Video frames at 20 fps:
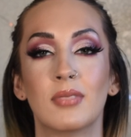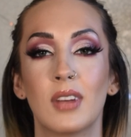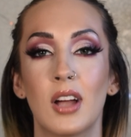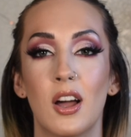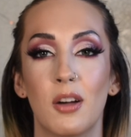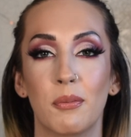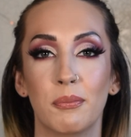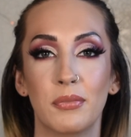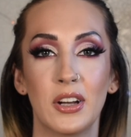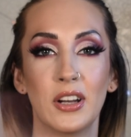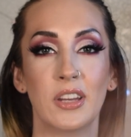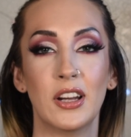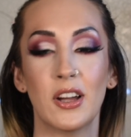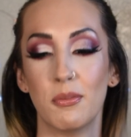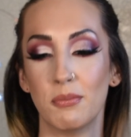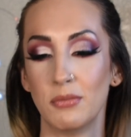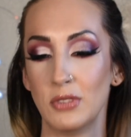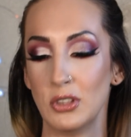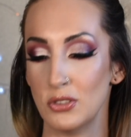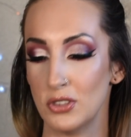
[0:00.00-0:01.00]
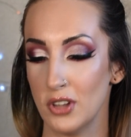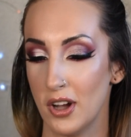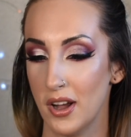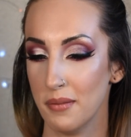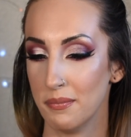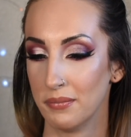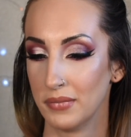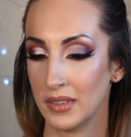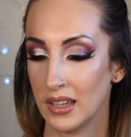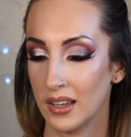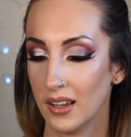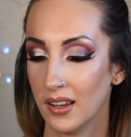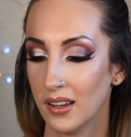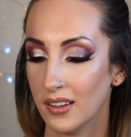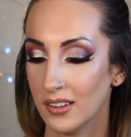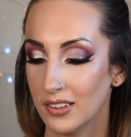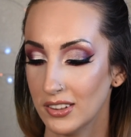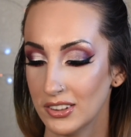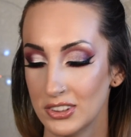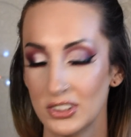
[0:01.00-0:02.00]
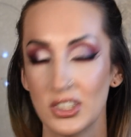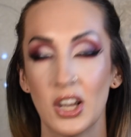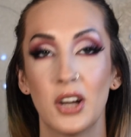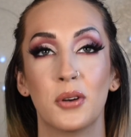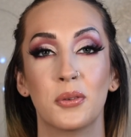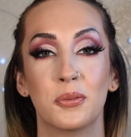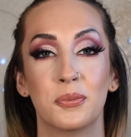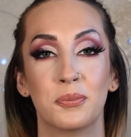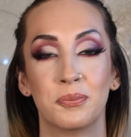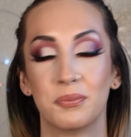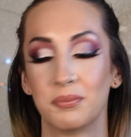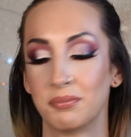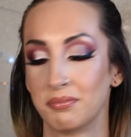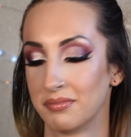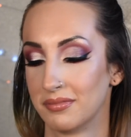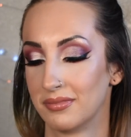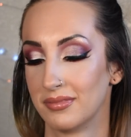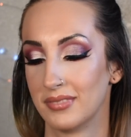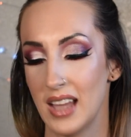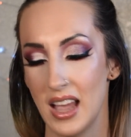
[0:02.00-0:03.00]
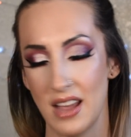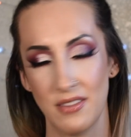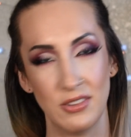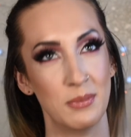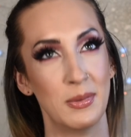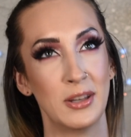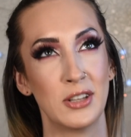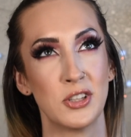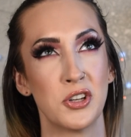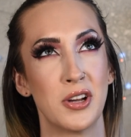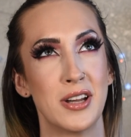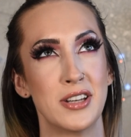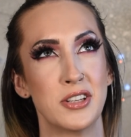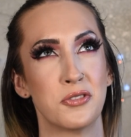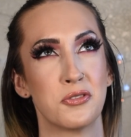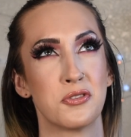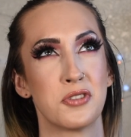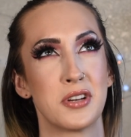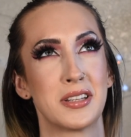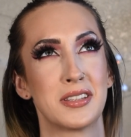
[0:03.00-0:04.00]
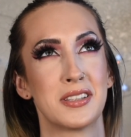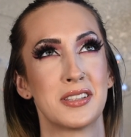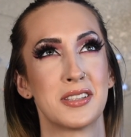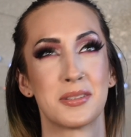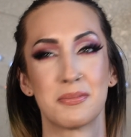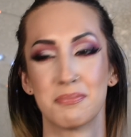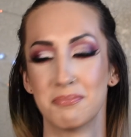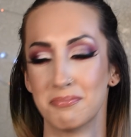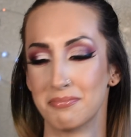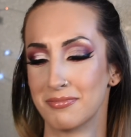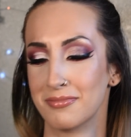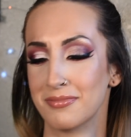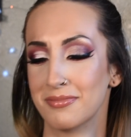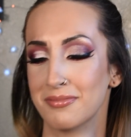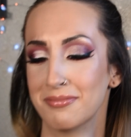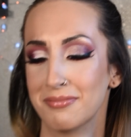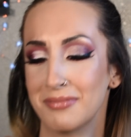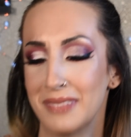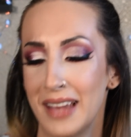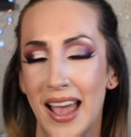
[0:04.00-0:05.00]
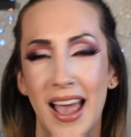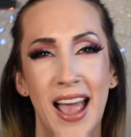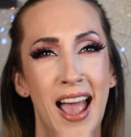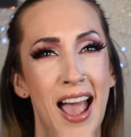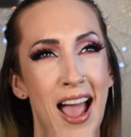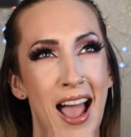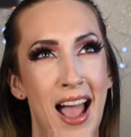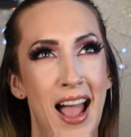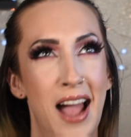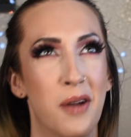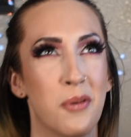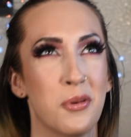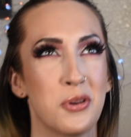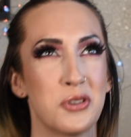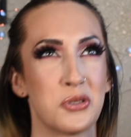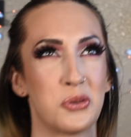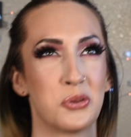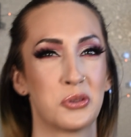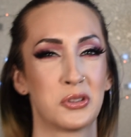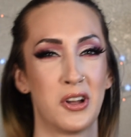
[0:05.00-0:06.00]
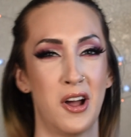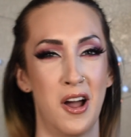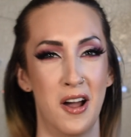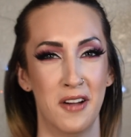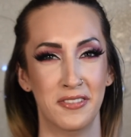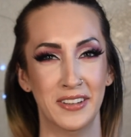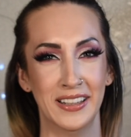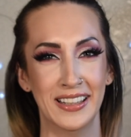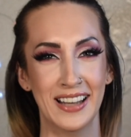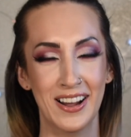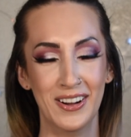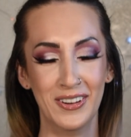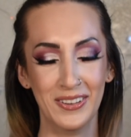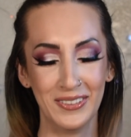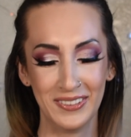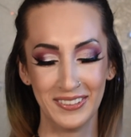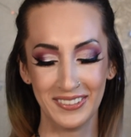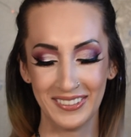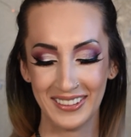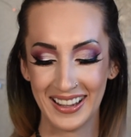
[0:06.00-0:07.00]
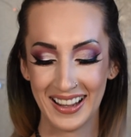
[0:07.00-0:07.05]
Oh, there you go. You saw it. So, I have to make sure I don't drink this hours old coffee now.